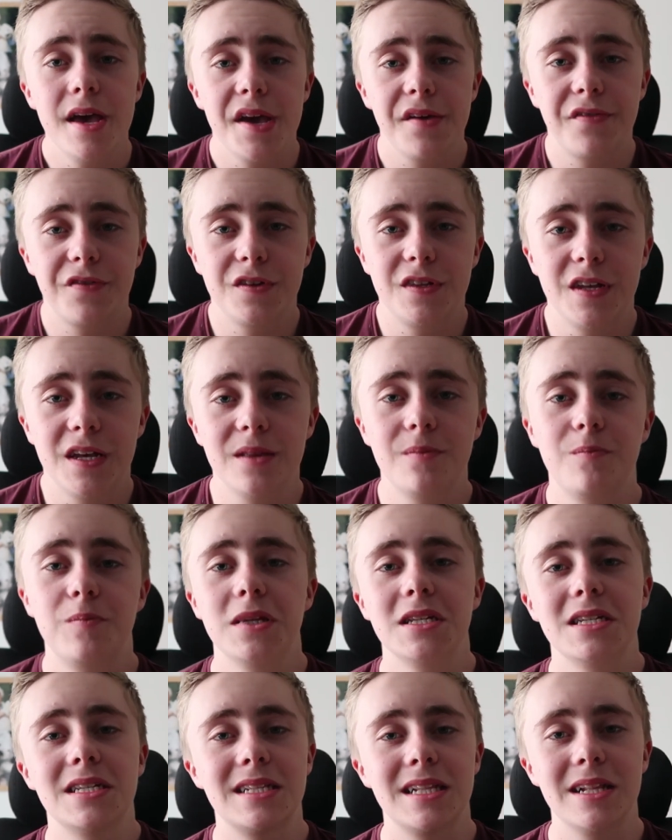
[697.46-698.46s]
If you did,
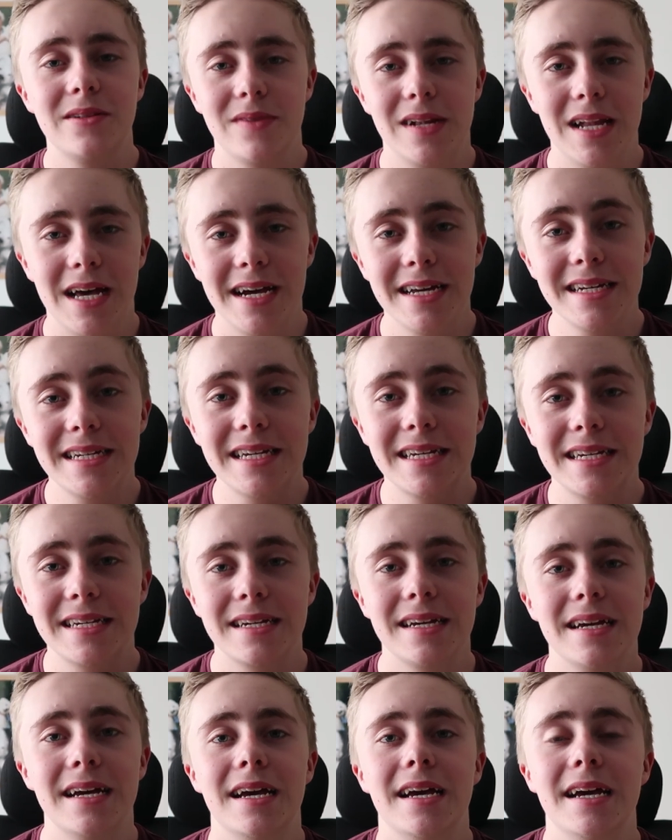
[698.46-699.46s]
please leave a like.
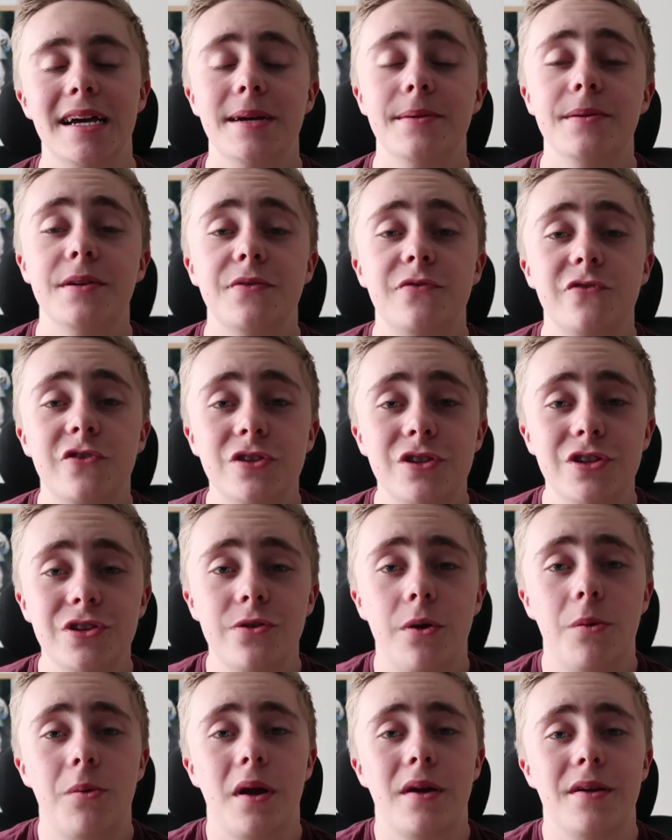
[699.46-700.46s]
If you're
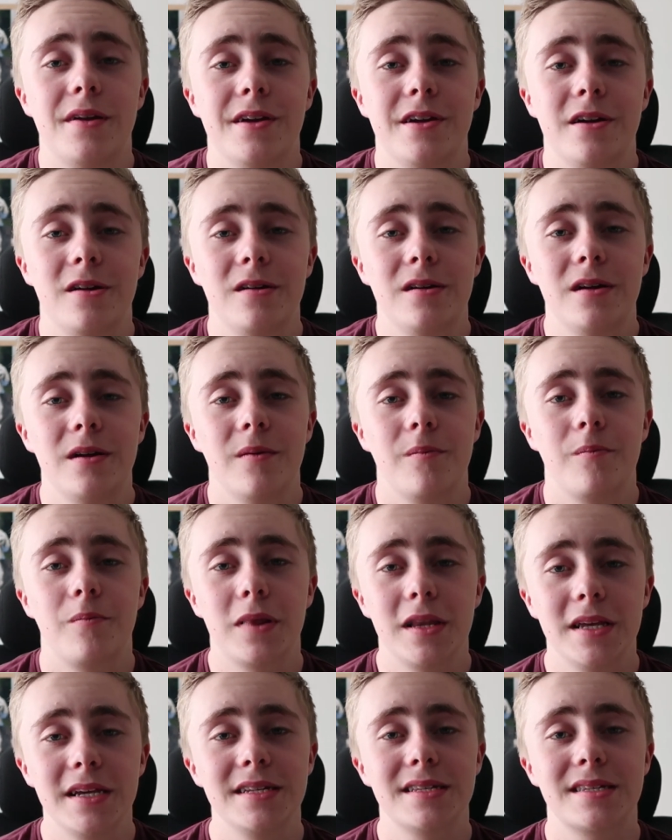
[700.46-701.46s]
new around here,
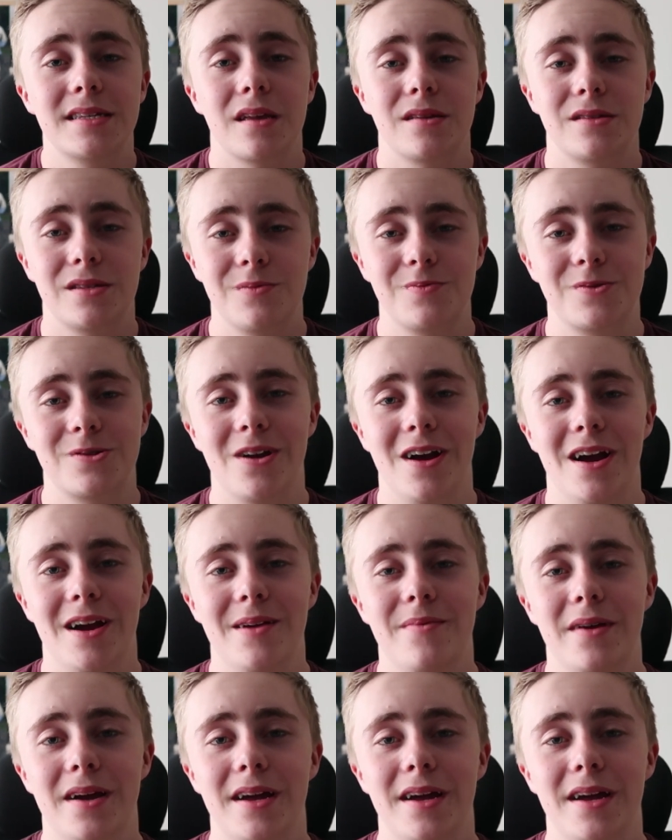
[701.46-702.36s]
please subscribe.